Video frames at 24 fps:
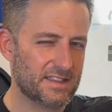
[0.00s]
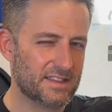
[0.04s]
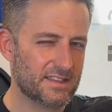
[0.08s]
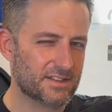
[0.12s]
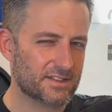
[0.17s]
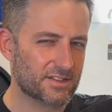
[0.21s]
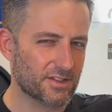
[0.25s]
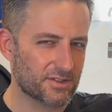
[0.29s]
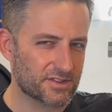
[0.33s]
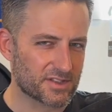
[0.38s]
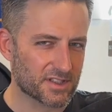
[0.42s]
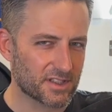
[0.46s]

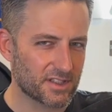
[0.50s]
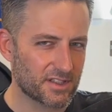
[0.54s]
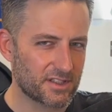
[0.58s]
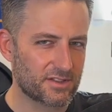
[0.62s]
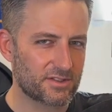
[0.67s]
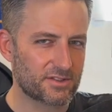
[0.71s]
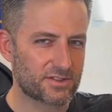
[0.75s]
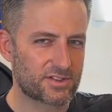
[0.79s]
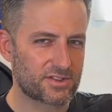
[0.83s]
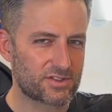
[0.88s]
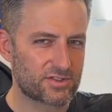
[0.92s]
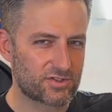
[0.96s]
So it's a
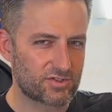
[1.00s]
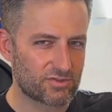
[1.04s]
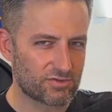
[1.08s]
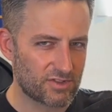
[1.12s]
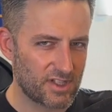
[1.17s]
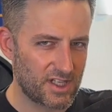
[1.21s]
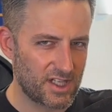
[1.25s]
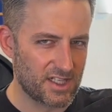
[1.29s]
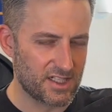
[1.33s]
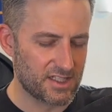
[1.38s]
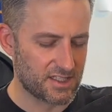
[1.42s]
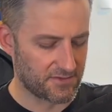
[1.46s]
little
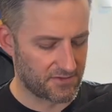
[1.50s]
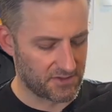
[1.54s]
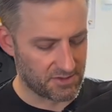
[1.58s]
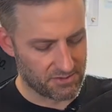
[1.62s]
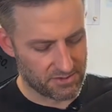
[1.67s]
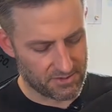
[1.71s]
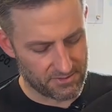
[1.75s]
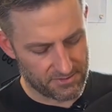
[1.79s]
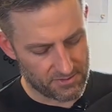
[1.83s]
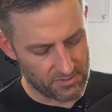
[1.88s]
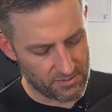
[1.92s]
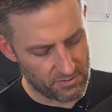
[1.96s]
strange if it
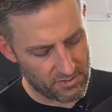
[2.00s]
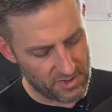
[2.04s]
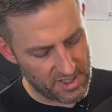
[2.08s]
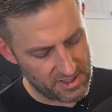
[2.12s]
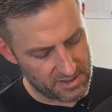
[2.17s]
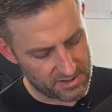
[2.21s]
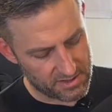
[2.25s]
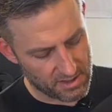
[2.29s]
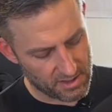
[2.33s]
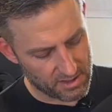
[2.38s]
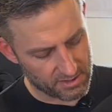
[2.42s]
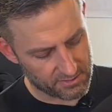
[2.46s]
were for weight
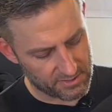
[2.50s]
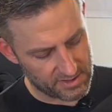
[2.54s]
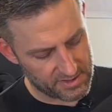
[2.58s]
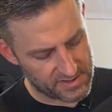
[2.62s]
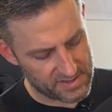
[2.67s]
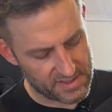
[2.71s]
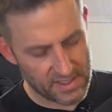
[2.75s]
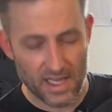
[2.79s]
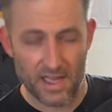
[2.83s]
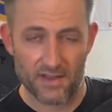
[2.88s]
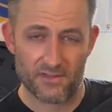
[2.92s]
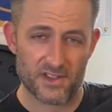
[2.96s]
tolerance
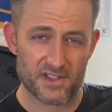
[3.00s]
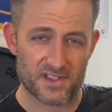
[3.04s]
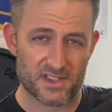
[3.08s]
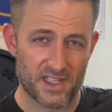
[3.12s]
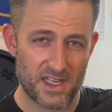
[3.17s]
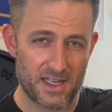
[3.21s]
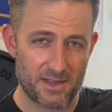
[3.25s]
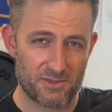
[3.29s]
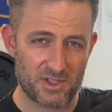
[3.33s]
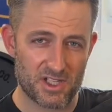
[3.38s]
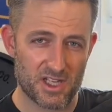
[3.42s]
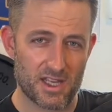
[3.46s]
to have the
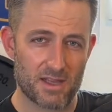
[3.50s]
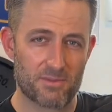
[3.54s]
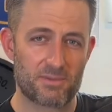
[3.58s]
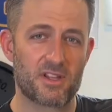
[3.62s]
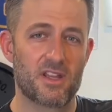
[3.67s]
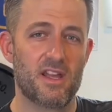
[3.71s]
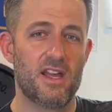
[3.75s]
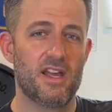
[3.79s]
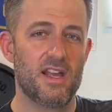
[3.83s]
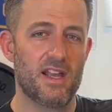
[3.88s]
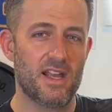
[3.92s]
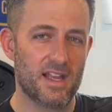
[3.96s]
same depth
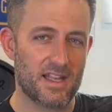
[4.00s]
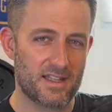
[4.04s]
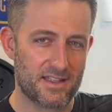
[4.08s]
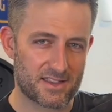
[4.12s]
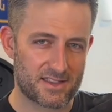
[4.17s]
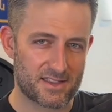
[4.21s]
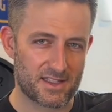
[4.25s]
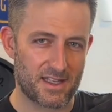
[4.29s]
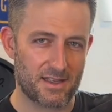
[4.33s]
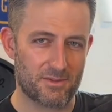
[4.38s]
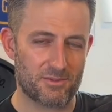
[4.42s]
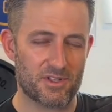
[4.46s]
and the
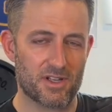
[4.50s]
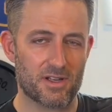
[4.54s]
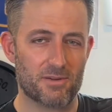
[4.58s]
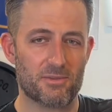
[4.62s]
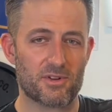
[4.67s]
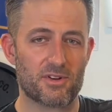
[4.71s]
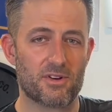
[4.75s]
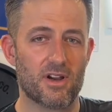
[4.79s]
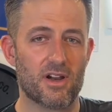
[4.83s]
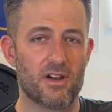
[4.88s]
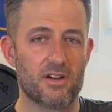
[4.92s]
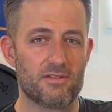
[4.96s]
same
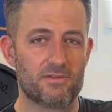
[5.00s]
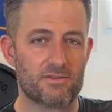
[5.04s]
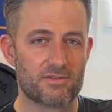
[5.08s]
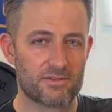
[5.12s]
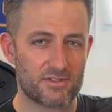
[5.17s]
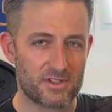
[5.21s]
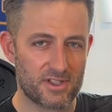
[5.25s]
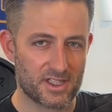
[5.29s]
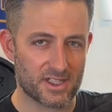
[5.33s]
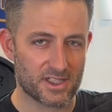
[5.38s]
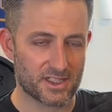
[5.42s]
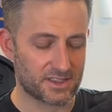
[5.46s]
number of
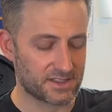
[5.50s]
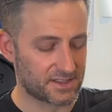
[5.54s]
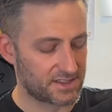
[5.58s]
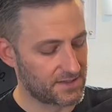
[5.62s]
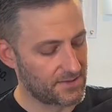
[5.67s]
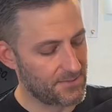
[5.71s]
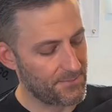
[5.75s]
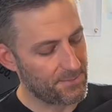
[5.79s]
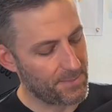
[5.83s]
rings.